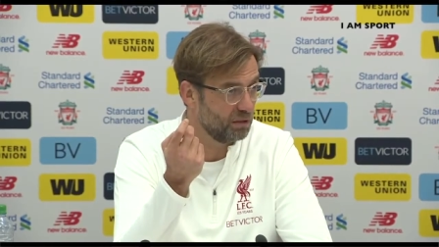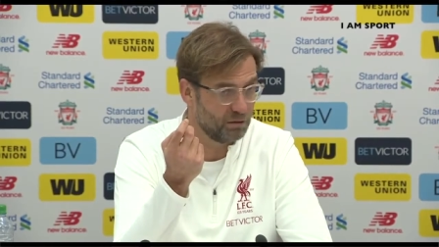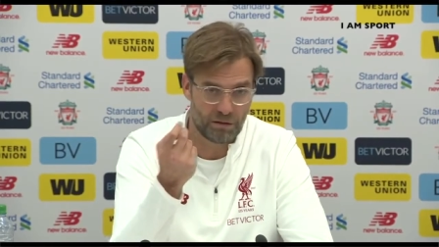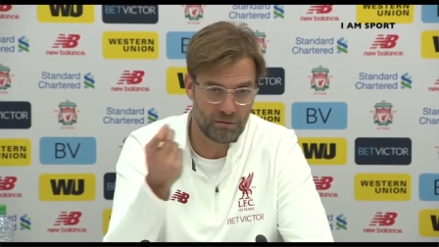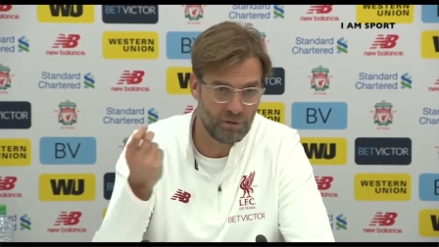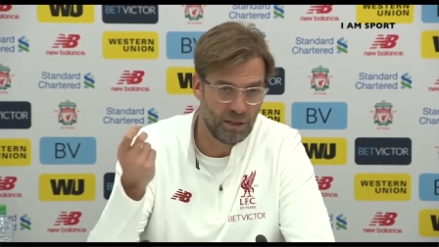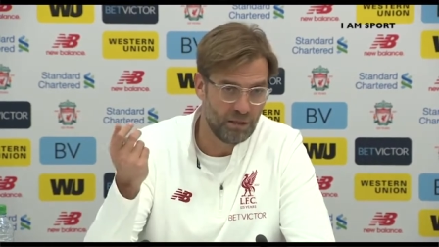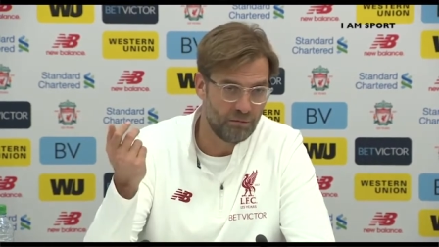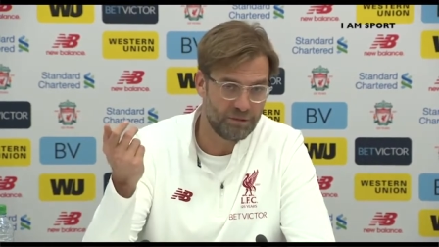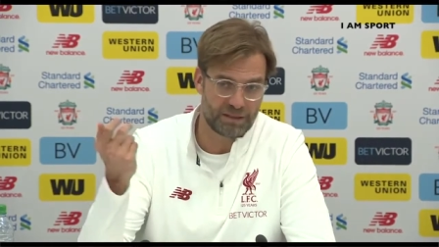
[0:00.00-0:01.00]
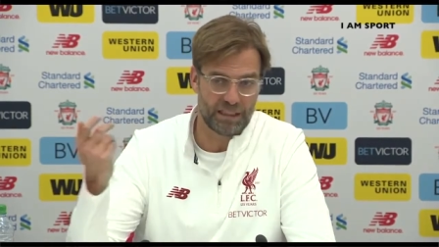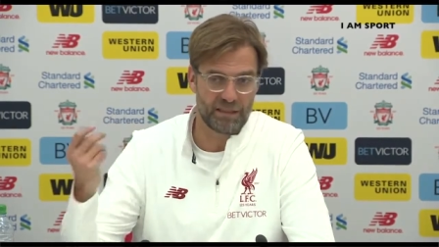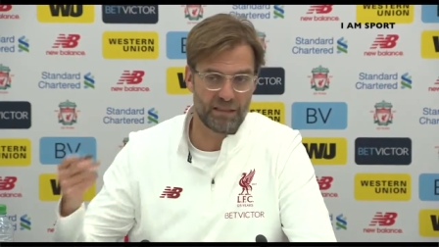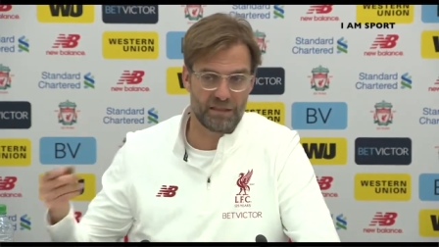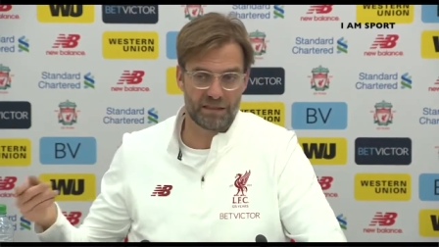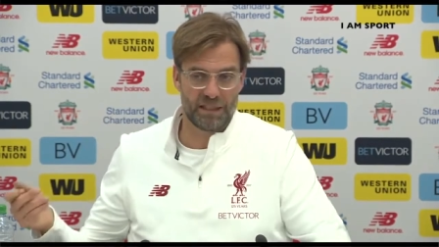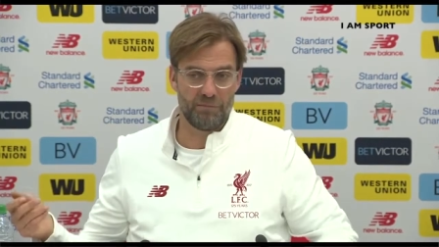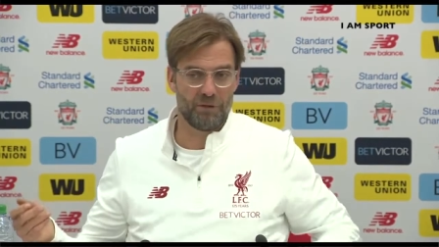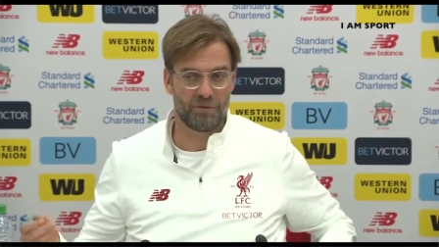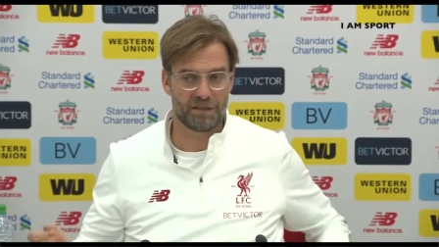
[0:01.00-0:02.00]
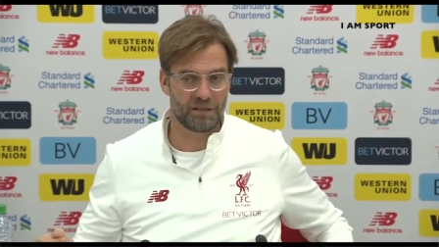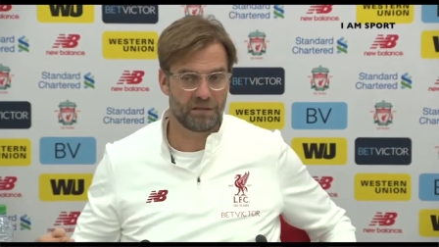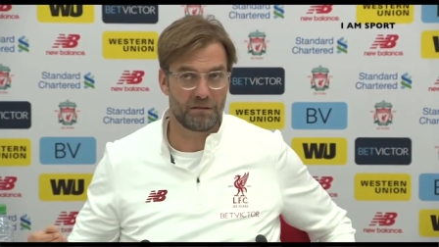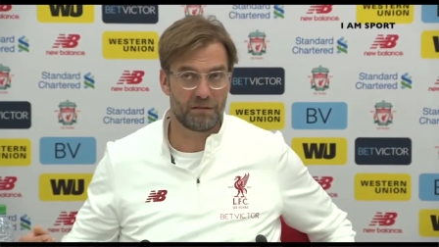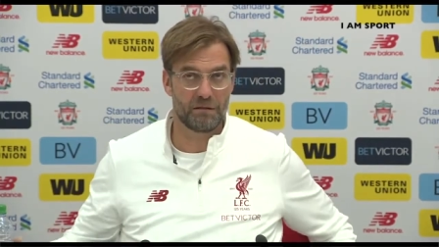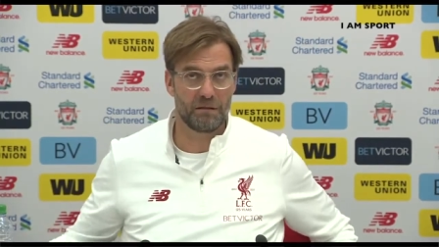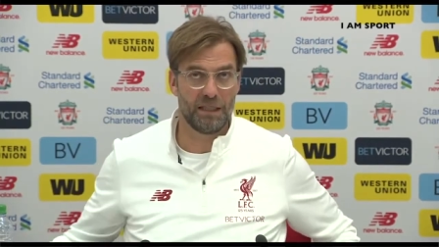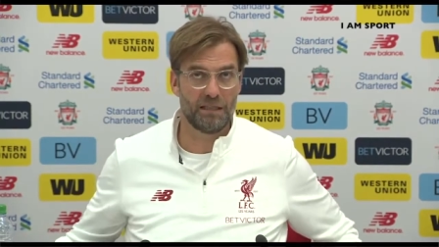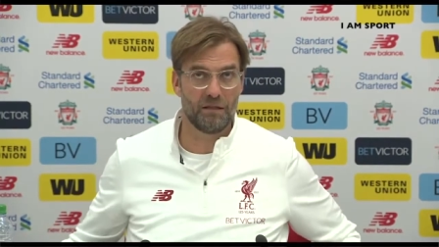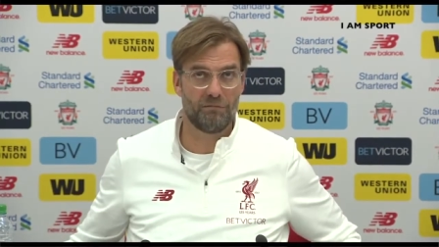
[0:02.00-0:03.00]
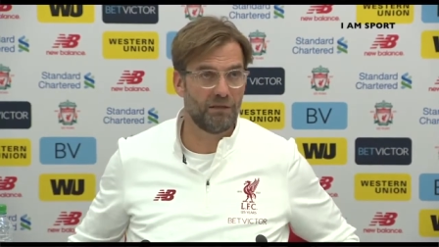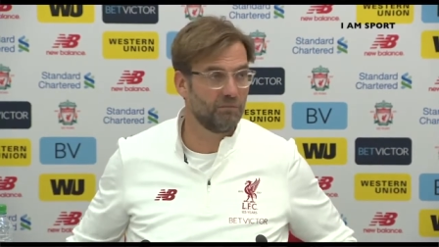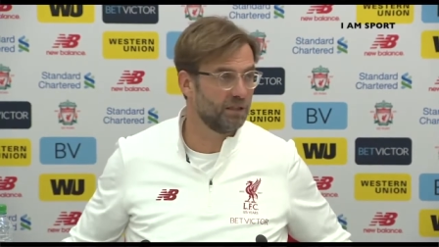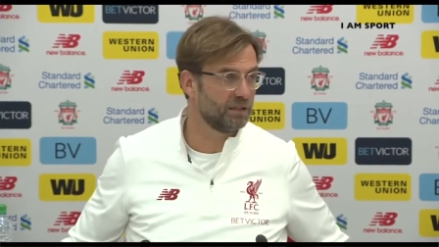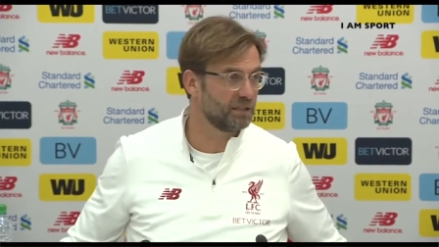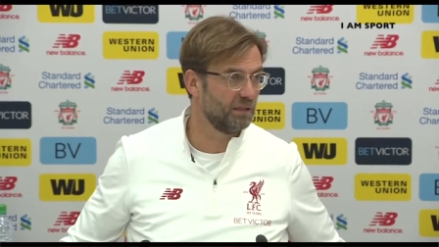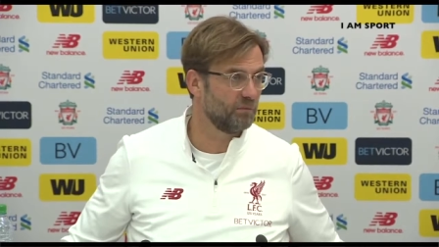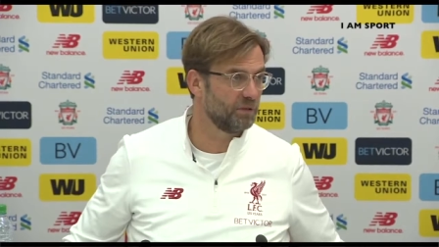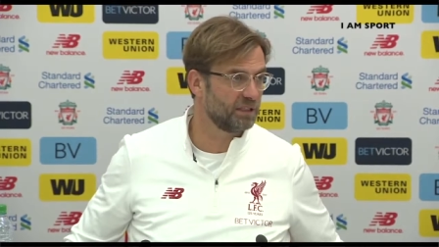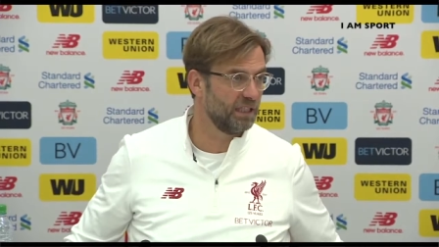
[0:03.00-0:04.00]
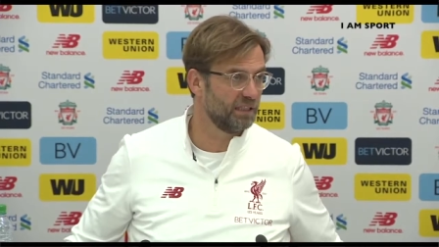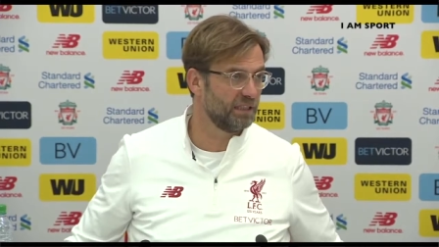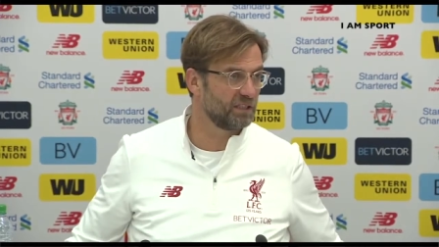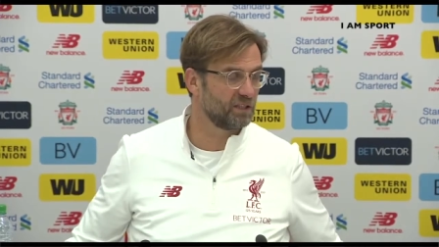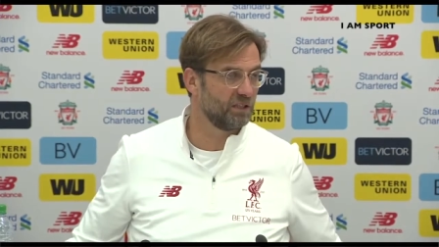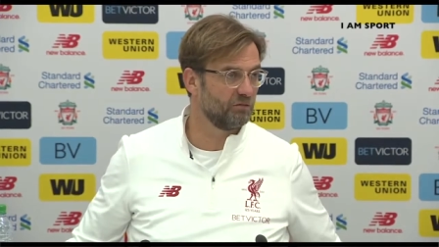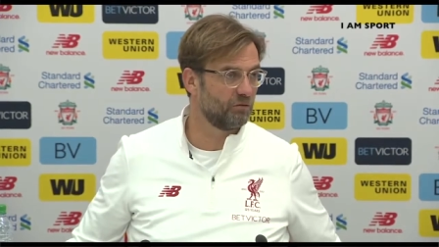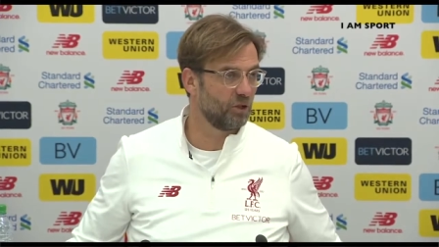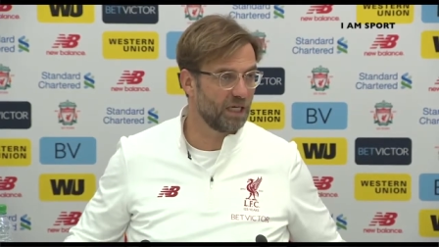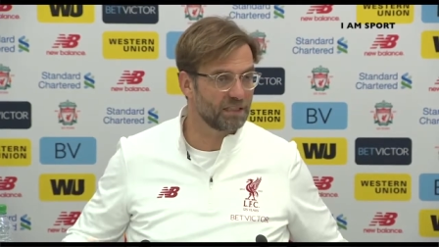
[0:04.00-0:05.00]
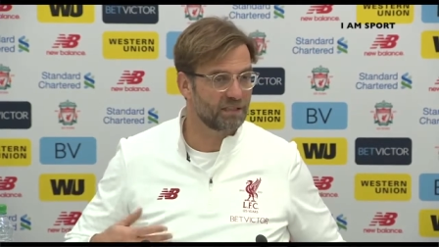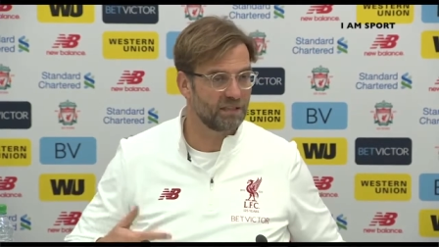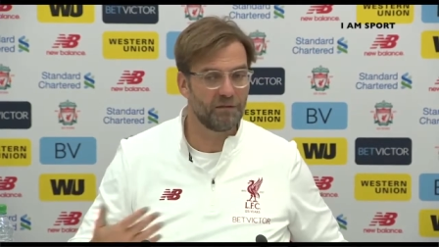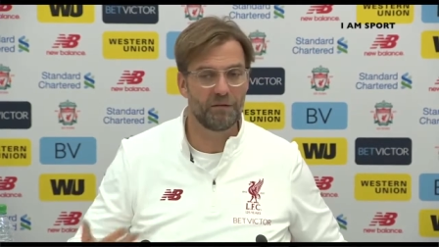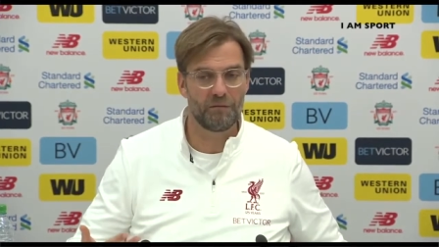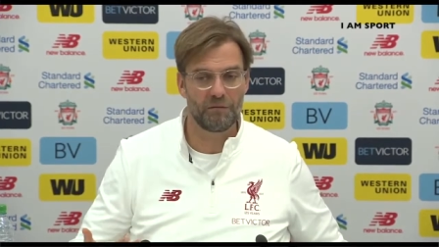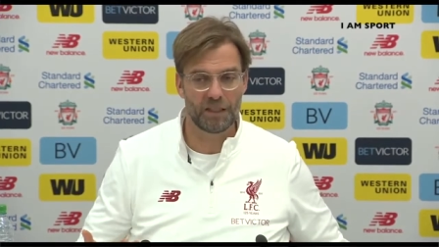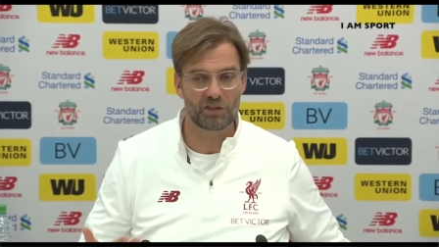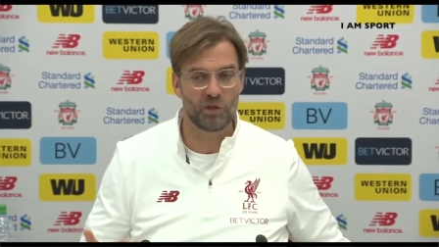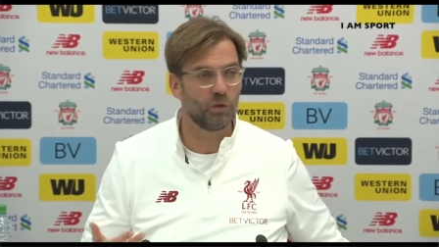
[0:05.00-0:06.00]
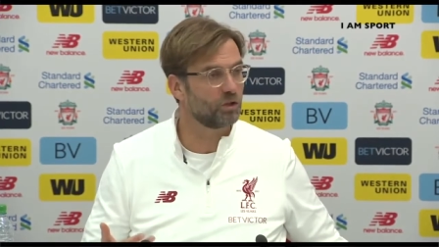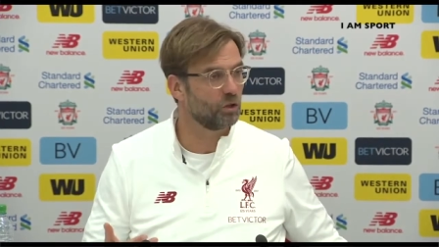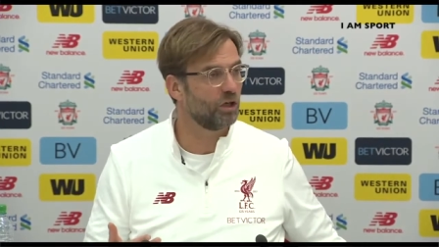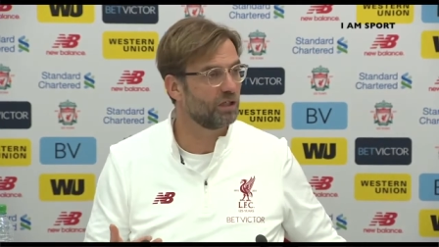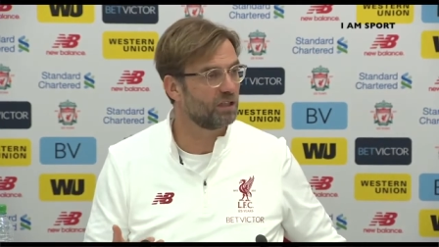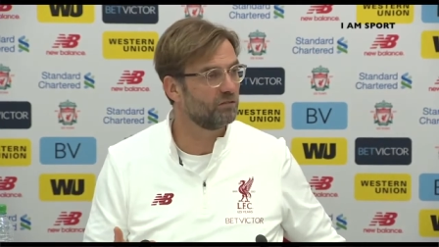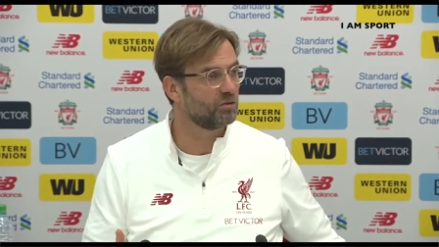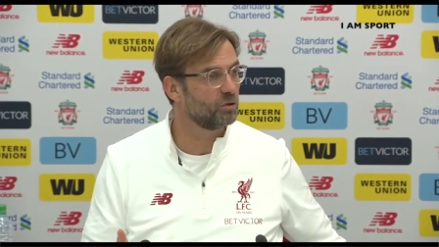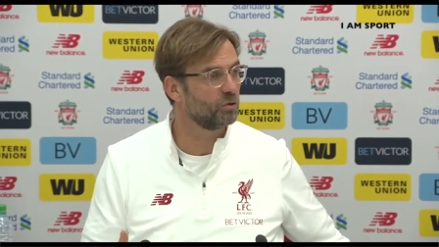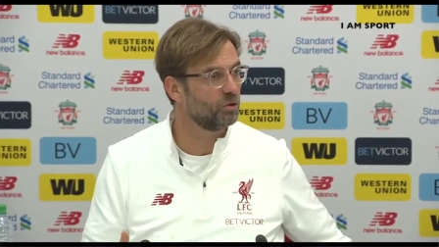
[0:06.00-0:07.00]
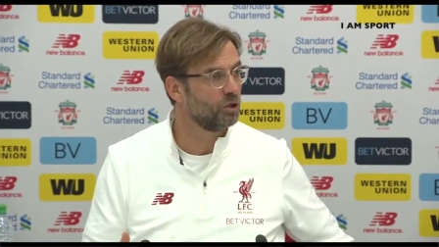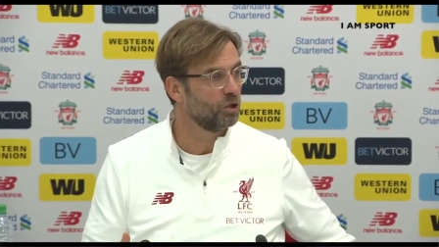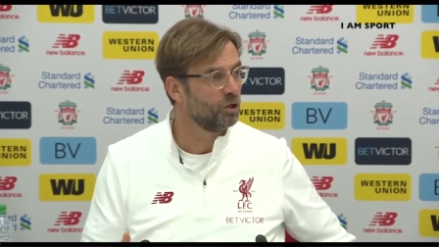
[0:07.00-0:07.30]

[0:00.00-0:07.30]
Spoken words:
And we said it in December, late November and December, we said it, for us, there's no alternative to